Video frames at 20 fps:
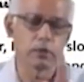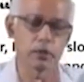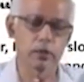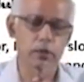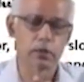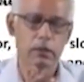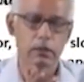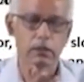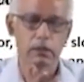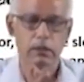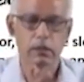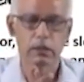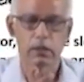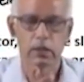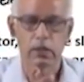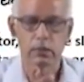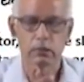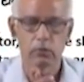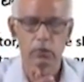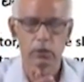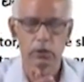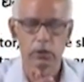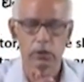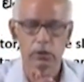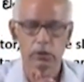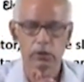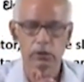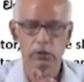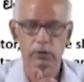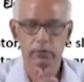are touching the high
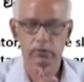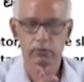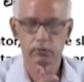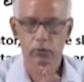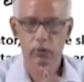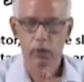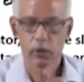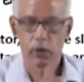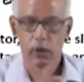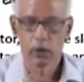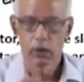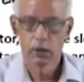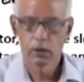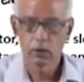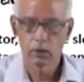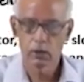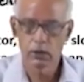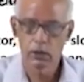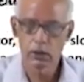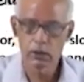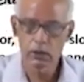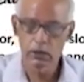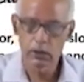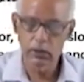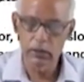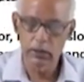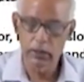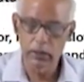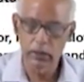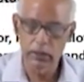voltage. So this
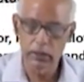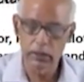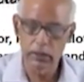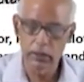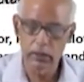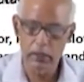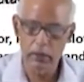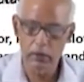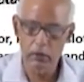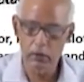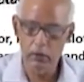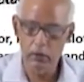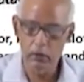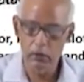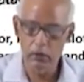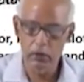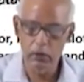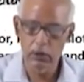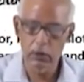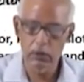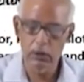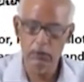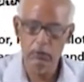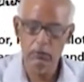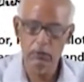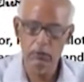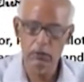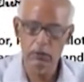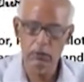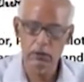is a electrode,
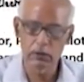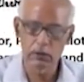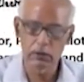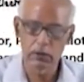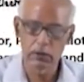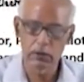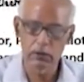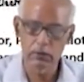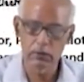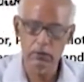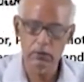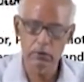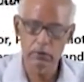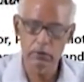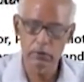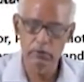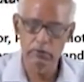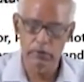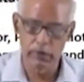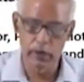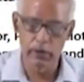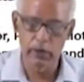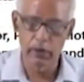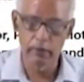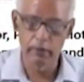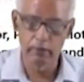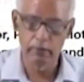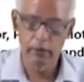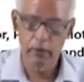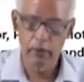this is a
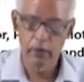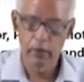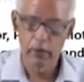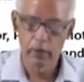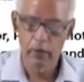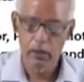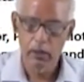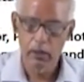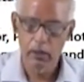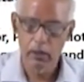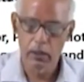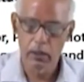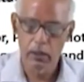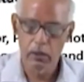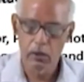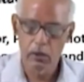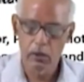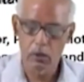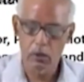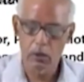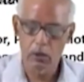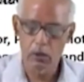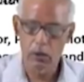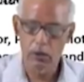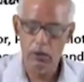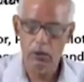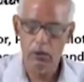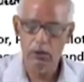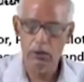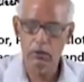vein
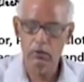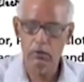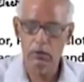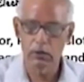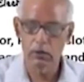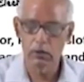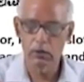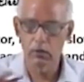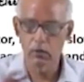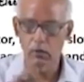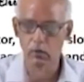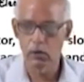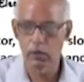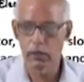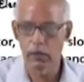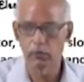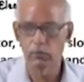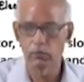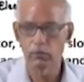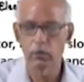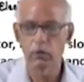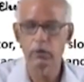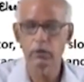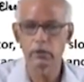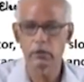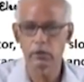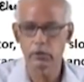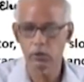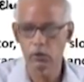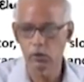or equivalent to high
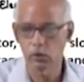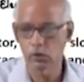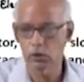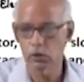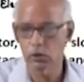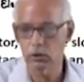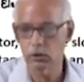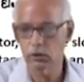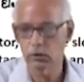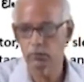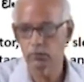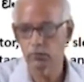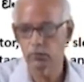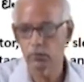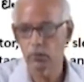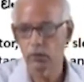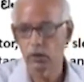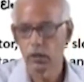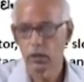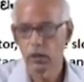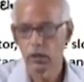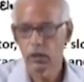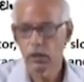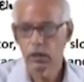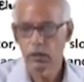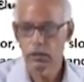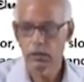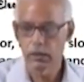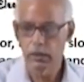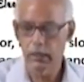voltage source.
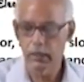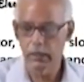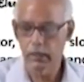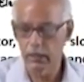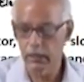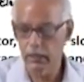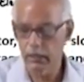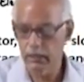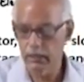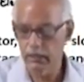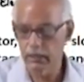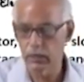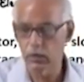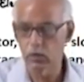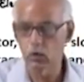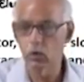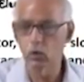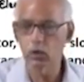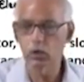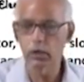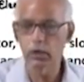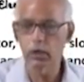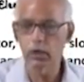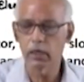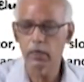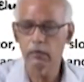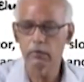Then there is a rotor,